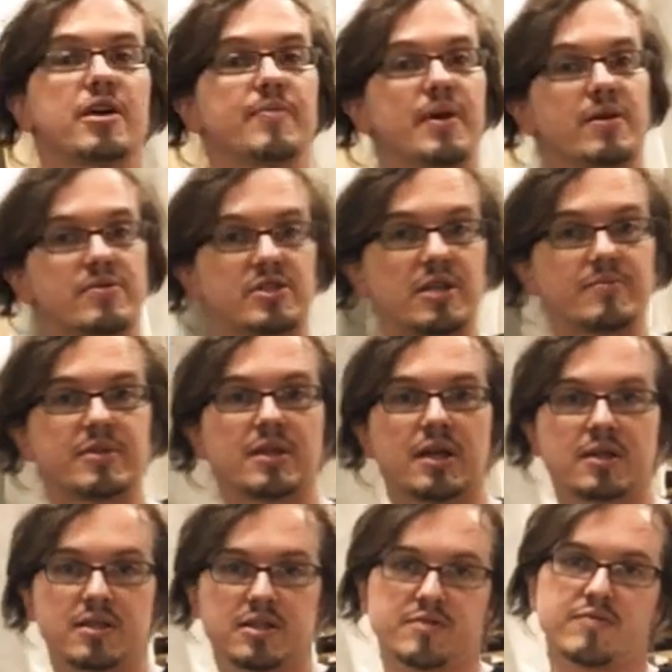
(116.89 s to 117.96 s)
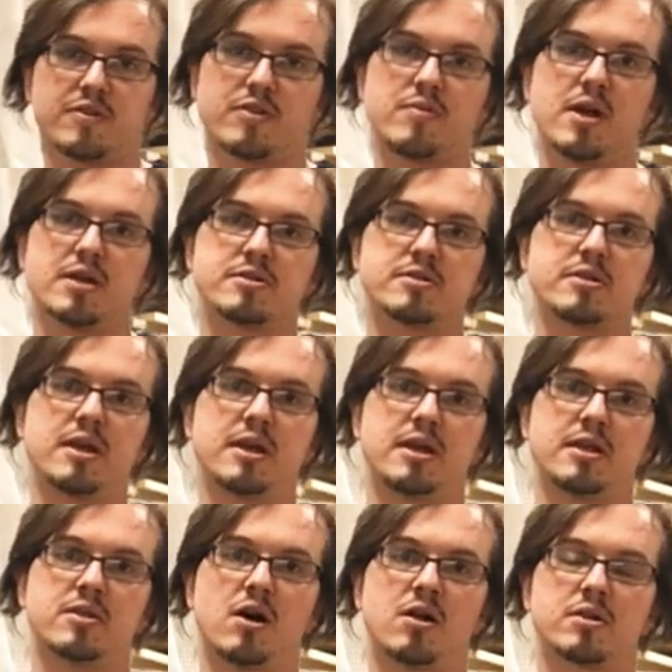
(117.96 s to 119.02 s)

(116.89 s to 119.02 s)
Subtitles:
about something like this for $388.